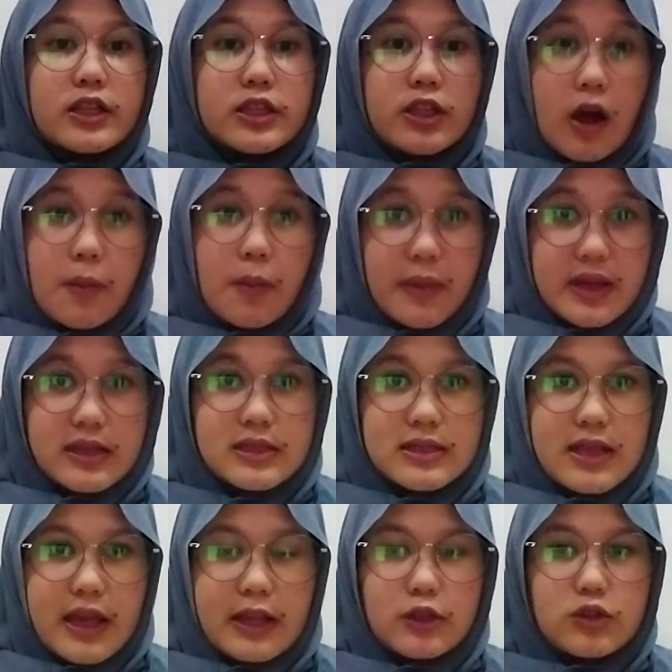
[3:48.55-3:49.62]
Thomas
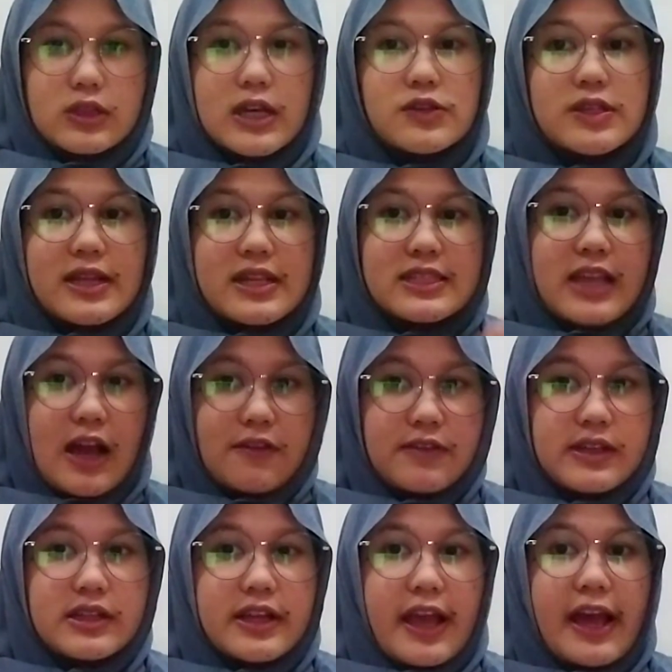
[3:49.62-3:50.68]
in
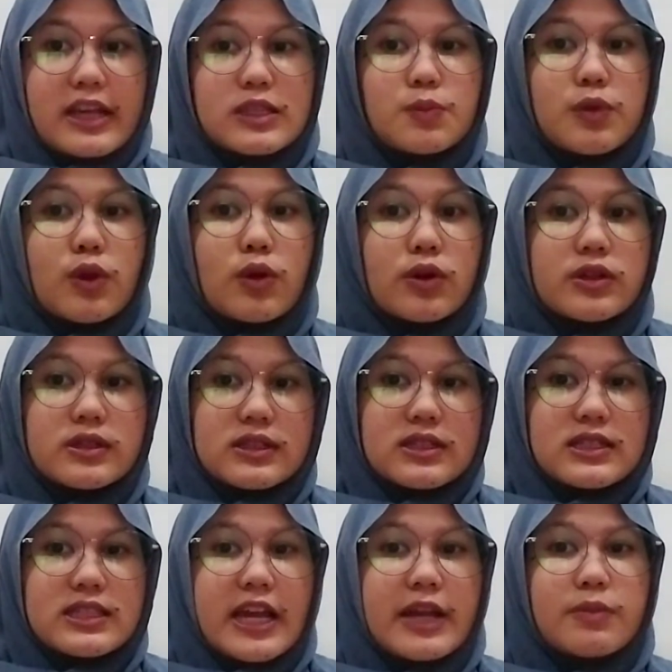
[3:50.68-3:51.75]
2007 explored the
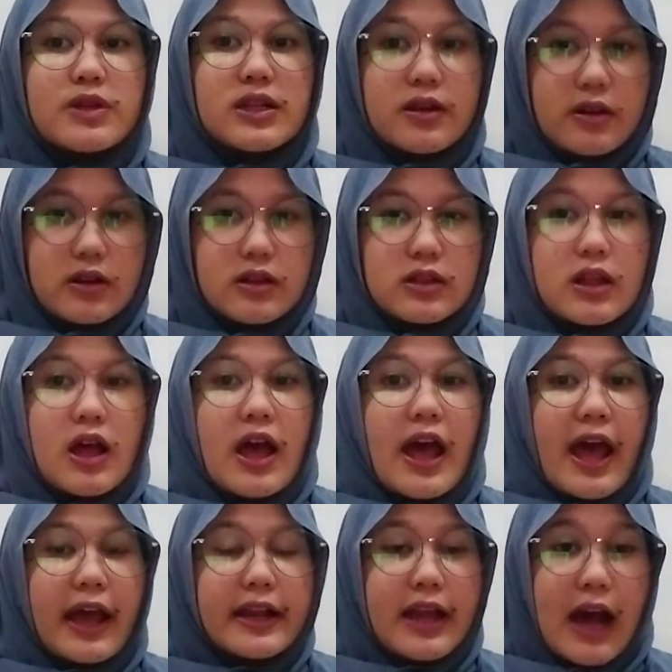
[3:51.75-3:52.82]
cyber girl
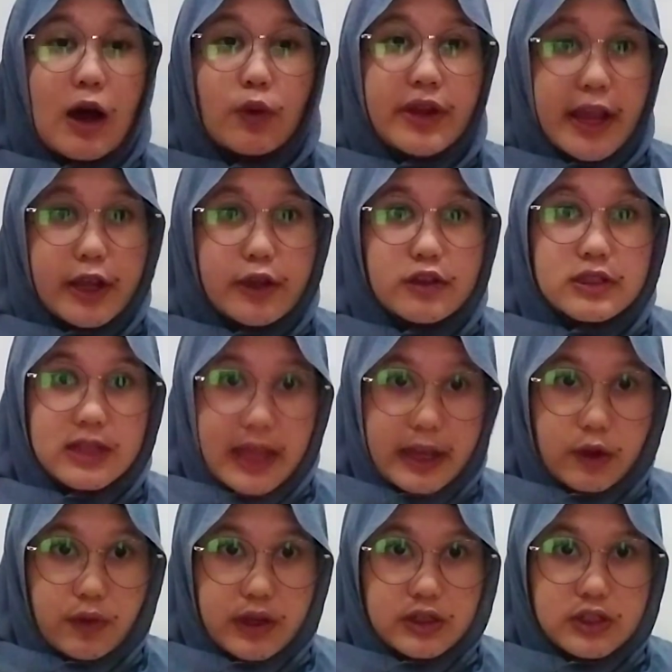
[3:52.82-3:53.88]
and how they use
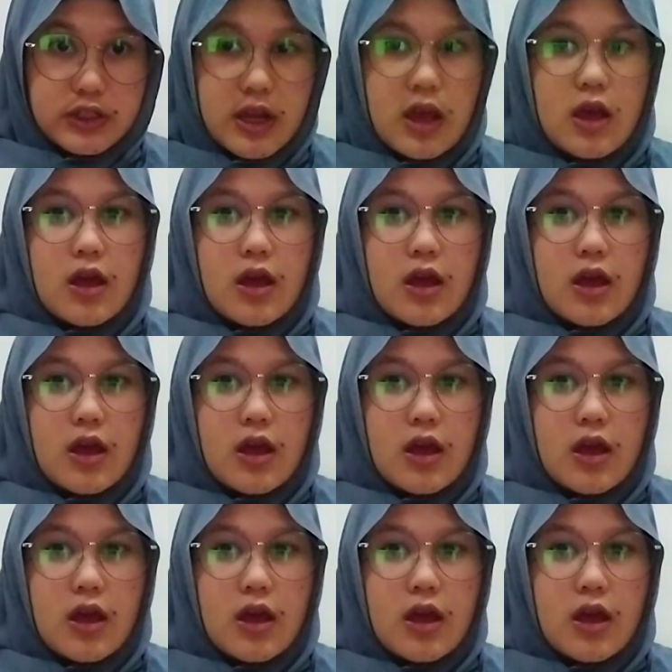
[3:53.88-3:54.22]
language.